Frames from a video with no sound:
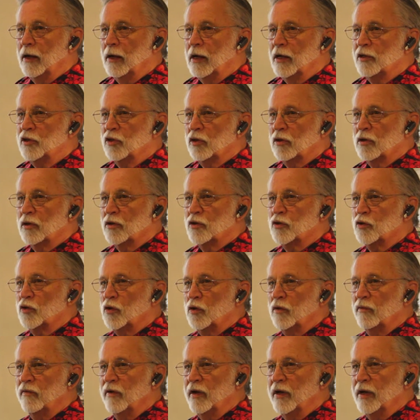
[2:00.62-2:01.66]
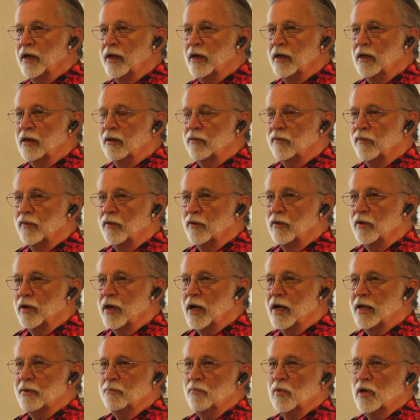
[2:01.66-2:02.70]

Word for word: I took a survey for nine